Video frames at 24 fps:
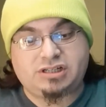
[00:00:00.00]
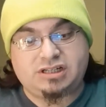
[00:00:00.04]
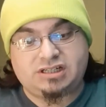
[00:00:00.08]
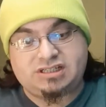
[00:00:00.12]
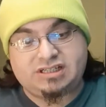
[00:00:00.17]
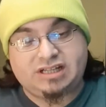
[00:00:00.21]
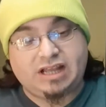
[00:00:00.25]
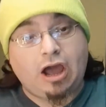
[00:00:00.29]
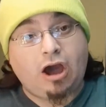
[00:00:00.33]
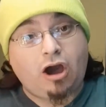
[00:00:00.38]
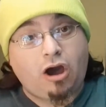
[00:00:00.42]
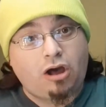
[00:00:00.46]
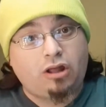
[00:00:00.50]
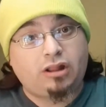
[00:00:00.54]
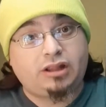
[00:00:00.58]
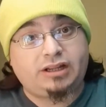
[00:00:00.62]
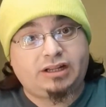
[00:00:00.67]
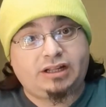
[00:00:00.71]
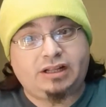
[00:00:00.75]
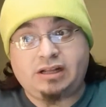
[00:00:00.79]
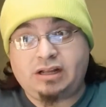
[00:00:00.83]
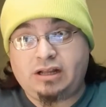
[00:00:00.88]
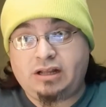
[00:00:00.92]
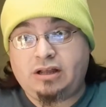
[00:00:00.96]
Let's see all
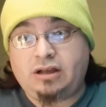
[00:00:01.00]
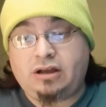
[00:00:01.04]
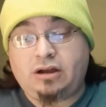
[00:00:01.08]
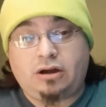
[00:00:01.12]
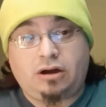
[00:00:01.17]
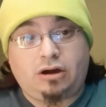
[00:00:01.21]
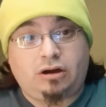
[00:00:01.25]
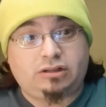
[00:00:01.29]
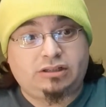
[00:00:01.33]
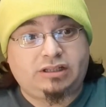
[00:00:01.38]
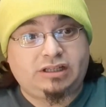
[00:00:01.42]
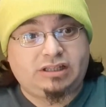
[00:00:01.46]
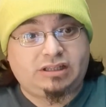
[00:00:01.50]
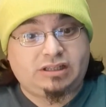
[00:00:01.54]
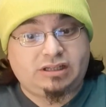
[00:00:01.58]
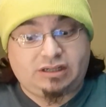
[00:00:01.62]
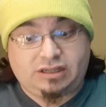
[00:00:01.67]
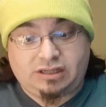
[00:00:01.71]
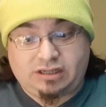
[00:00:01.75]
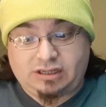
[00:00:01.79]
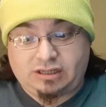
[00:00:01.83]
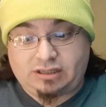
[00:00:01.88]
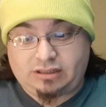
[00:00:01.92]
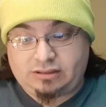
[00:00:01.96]
that
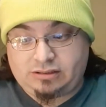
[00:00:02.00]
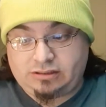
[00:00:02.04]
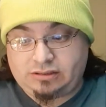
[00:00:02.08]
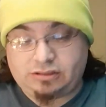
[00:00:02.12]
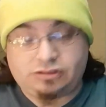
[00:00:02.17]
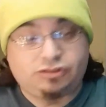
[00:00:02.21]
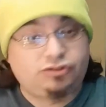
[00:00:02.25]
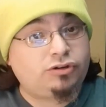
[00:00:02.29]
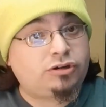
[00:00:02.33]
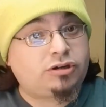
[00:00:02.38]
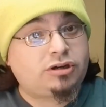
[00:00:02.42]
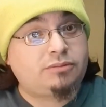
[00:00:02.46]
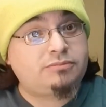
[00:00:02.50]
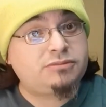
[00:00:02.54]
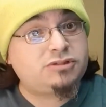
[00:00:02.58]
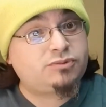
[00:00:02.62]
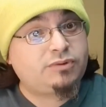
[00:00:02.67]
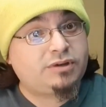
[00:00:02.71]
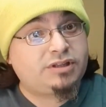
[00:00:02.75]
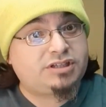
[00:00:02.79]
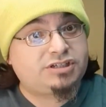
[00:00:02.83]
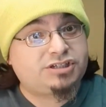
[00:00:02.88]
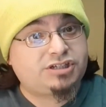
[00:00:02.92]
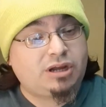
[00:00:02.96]
the truck comes
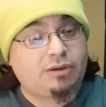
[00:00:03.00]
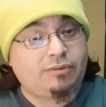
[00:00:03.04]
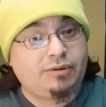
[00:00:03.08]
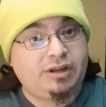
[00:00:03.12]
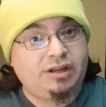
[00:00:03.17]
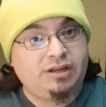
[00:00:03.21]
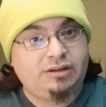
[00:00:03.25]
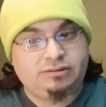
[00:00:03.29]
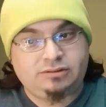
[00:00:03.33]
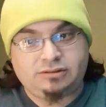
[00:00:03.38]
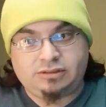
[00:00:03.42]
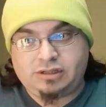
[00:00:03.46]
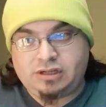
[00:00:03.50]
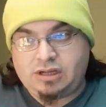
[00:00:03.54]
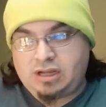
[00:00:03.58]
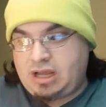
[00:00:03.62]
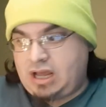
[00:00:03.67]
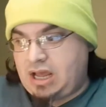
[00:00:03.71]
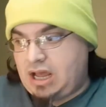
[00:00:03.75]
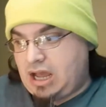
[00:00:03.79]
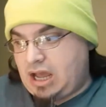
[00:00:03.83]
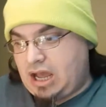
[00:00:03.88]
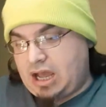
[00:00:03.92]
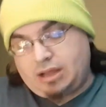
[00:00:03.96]
with, shall we?
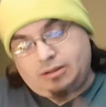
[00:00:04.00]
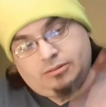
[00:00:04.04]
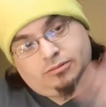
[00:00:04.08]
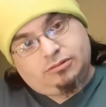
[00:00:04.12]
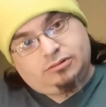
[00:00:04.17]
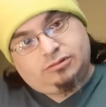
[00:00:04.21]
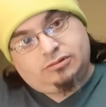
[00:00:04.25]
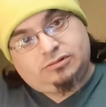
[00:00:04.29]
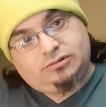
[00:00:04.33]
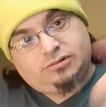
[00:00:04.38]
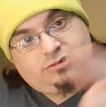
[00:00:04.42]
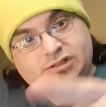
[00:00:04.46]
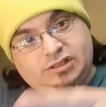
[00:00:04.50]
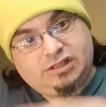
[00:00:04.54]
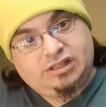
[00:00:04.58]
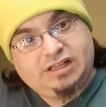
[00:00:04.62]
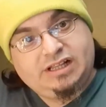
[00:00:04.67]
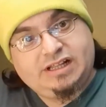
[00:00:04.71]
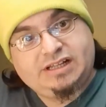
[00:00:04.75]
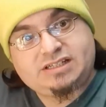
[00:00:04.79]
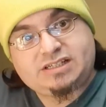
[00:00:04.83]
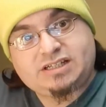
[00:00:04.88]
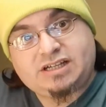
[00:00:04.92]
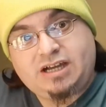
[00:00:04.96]

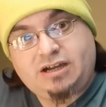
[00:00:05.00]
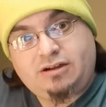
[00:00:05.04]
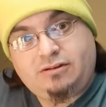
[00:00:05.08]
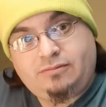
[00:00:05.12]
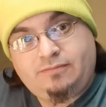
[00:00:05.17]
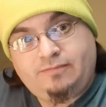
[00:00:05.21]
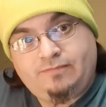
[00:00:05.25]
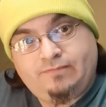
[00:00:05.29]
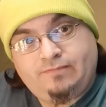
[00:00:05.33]
Let's go.